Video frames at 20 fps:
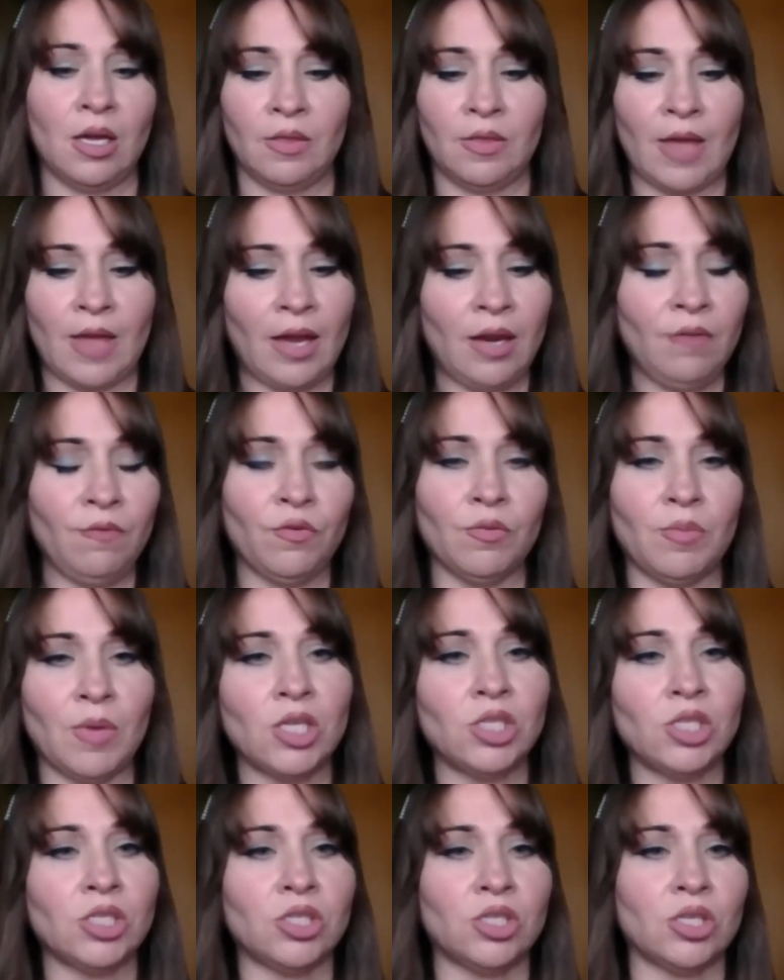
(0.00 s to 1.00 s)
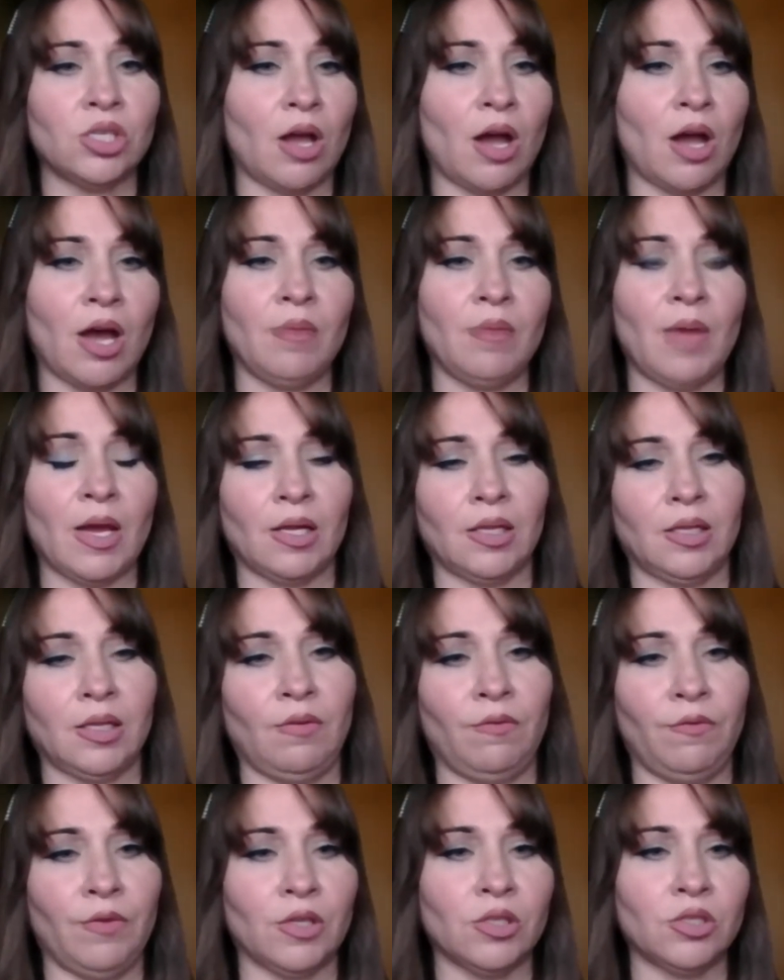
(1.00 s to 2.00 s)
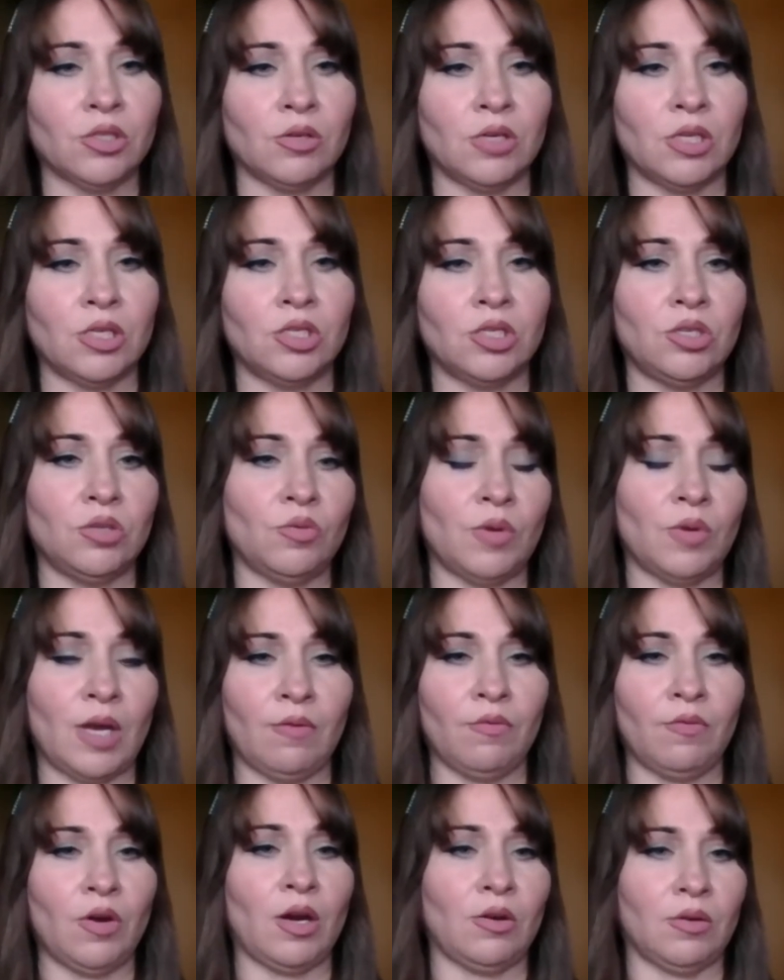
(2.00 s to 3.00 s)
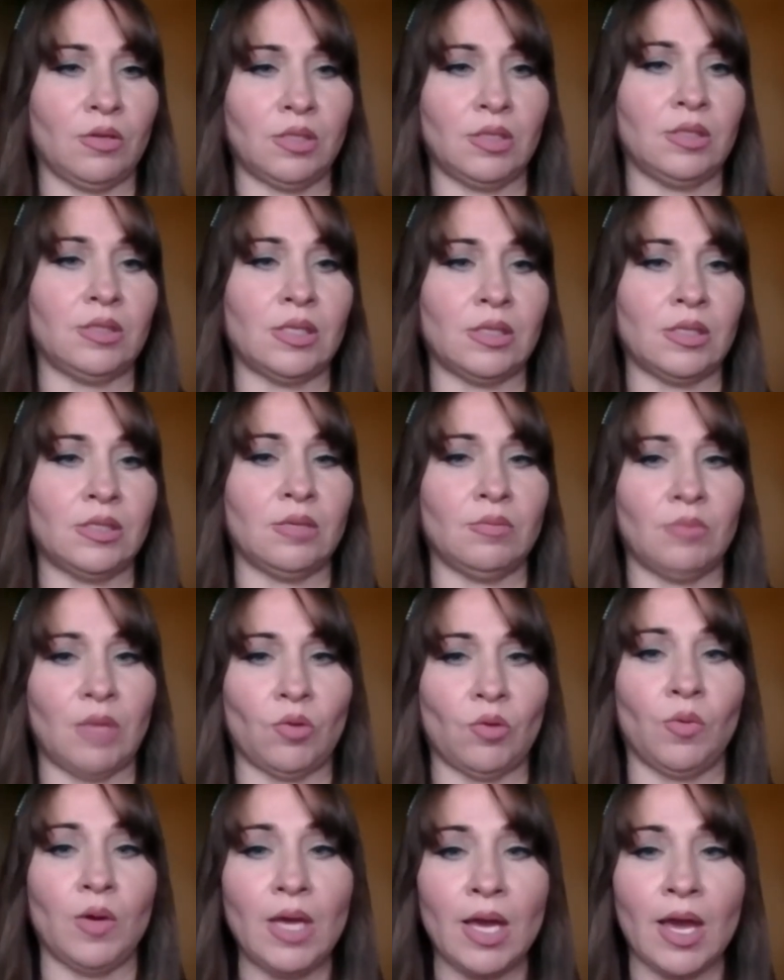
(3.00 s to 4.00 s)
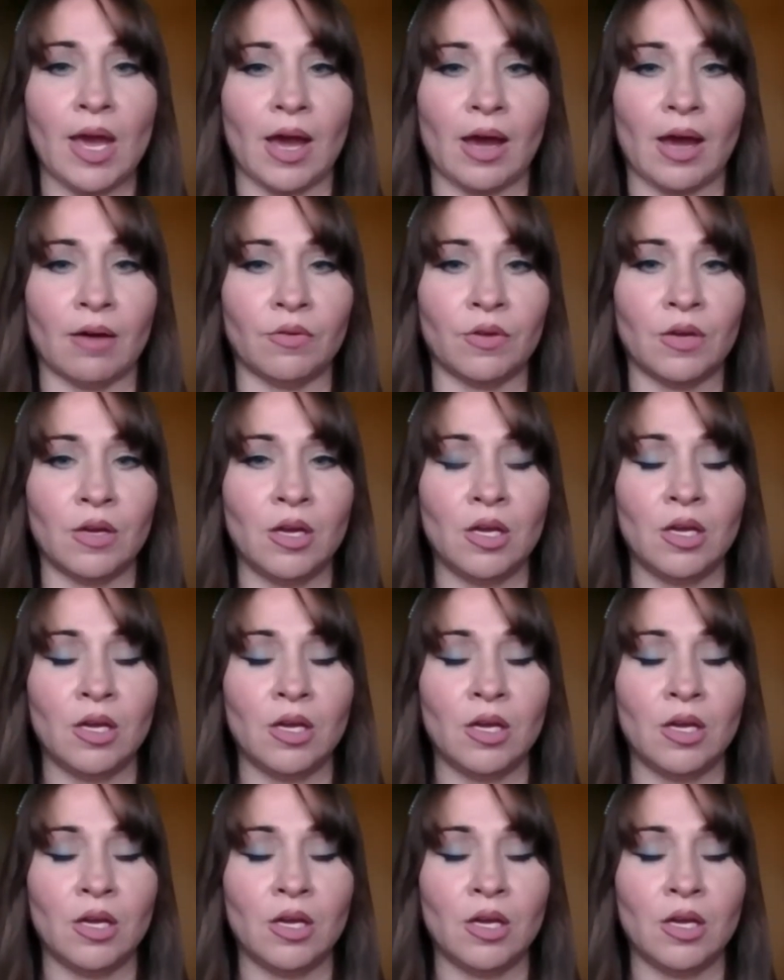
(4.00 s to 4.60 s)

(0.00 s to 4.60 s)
that information should automatically filter into whatever system that we have.